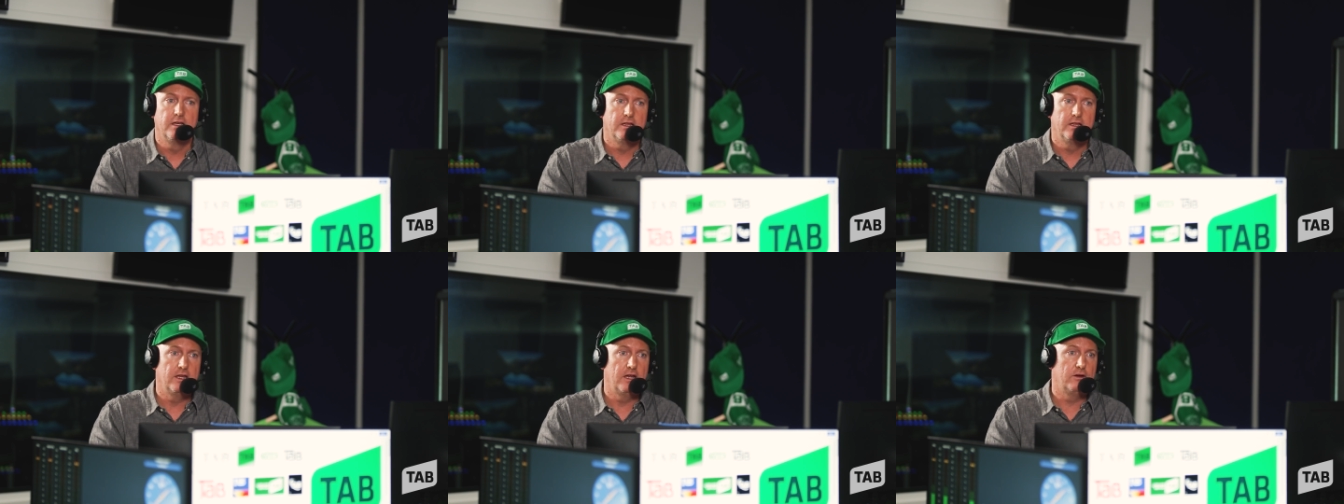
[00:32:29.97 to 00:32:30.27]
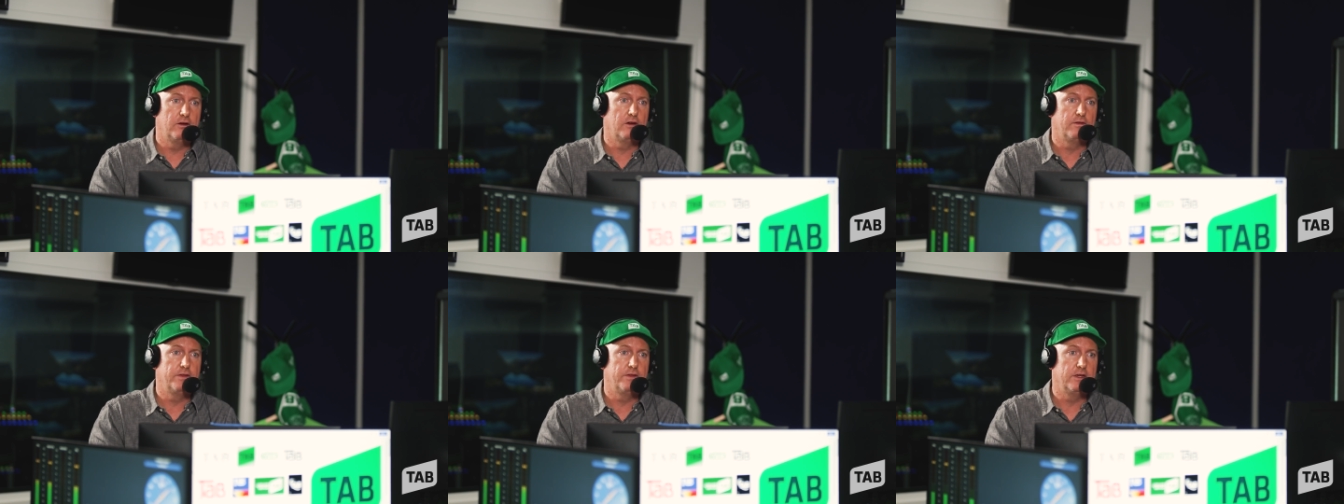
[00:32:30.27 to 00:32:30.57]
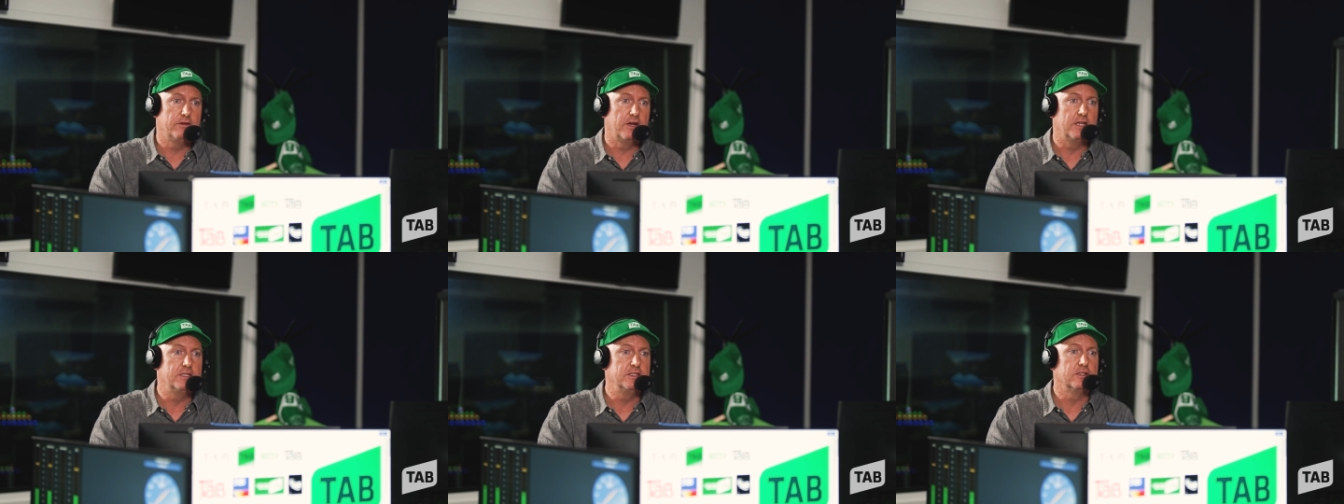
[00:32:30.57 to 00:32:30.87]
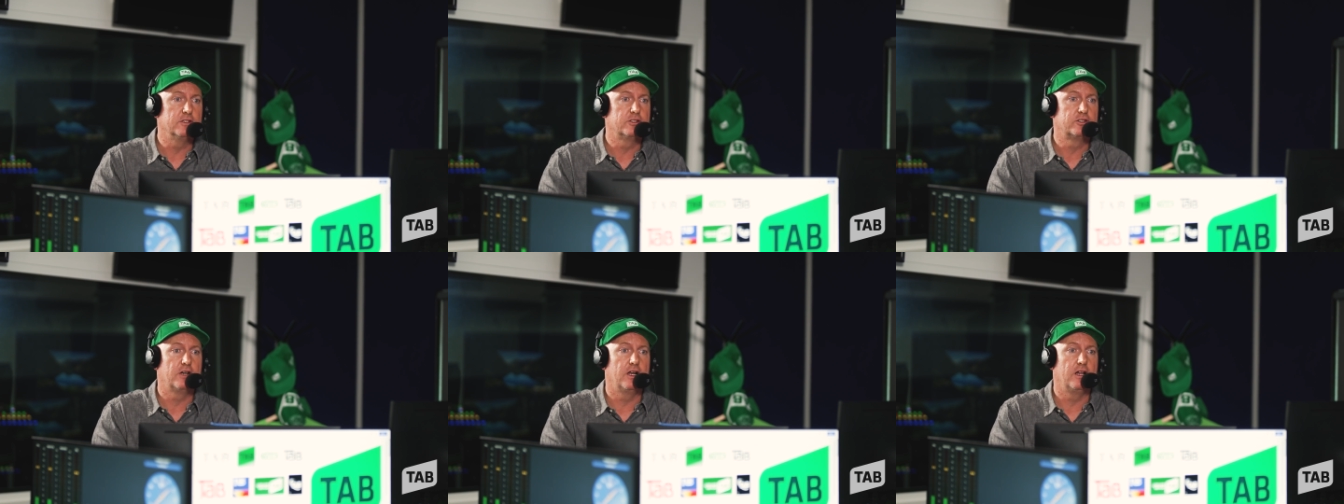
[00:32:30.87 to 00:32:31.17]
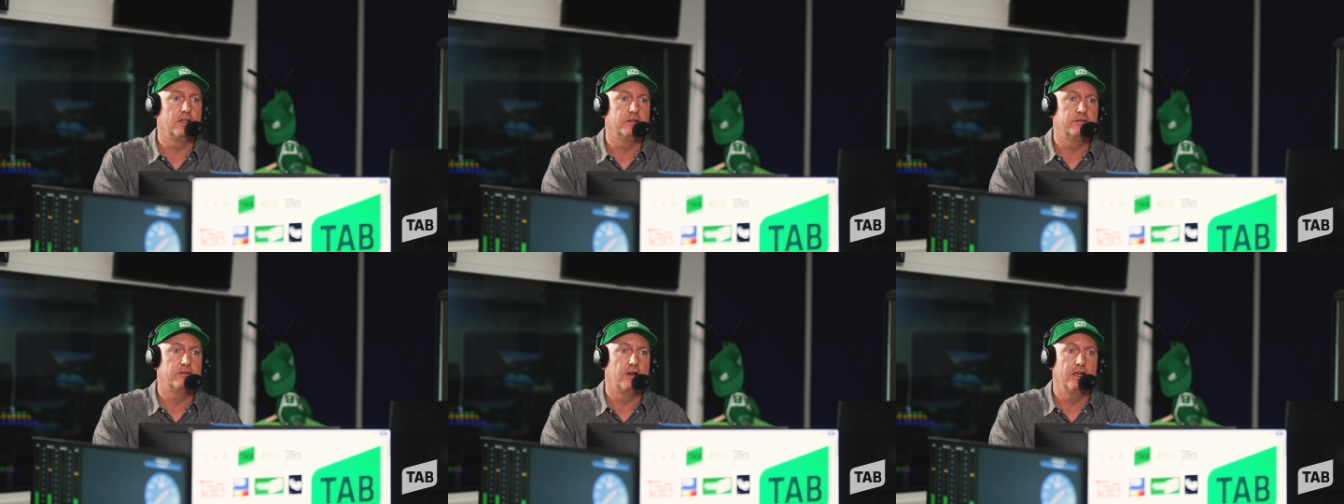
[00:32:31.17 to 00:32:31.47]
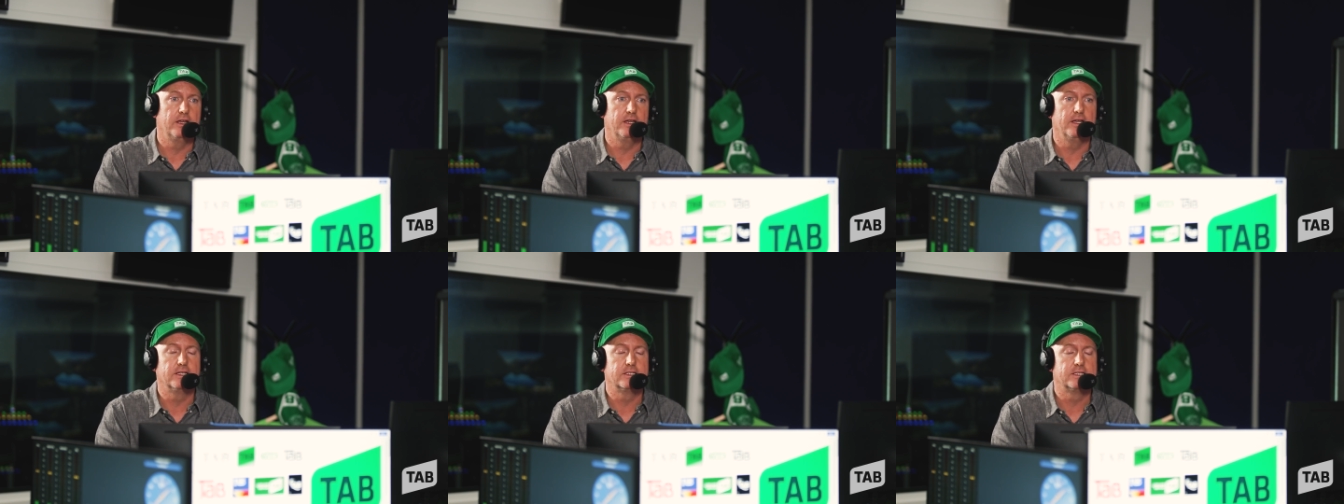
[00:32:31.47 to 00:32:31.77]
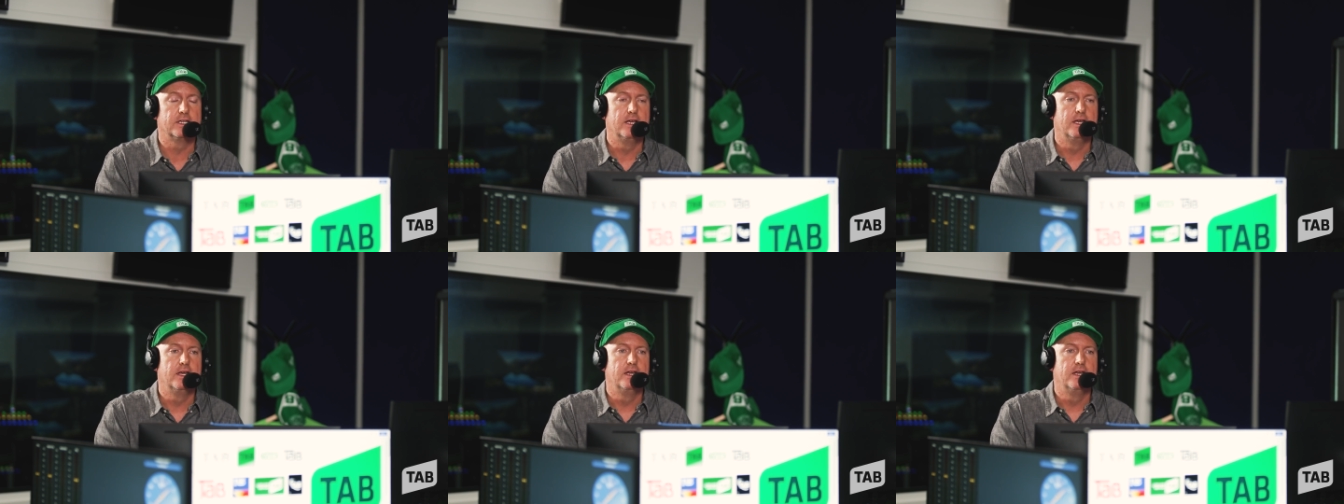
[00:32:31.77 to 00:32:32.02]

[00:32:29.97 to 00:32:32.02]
they're off the Racing Australia ratings.